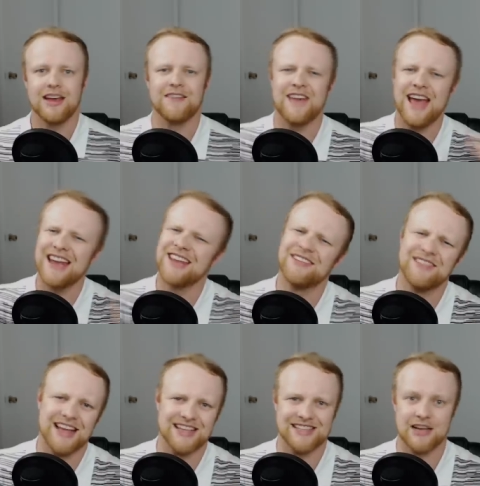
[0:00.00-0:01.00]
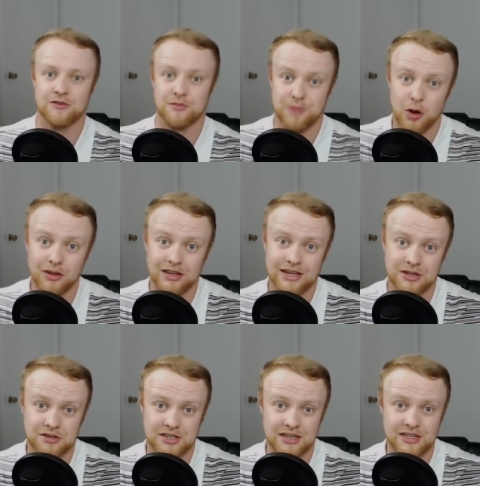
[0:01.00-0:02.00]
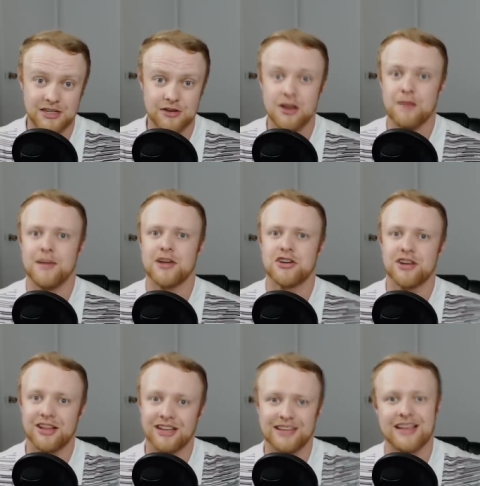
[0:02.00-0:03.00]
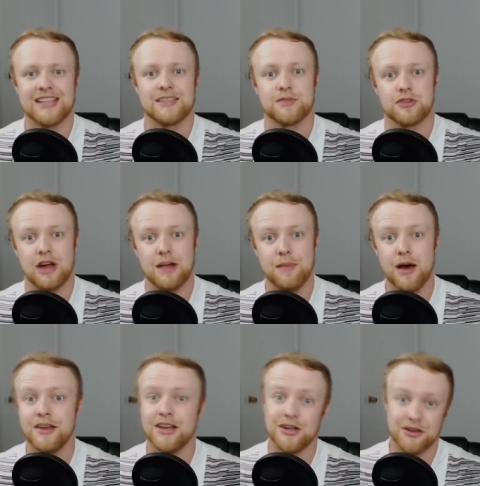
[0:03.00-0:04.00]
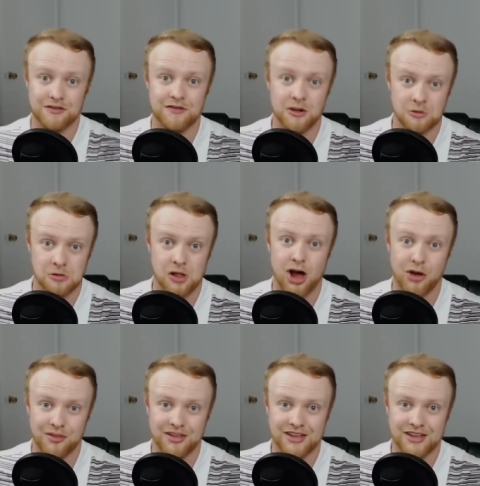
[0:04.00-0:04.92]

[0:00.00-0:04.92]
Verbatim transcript: If any of that sounds remotely interesting to you, make sure to click that subscribe button and you can follow along with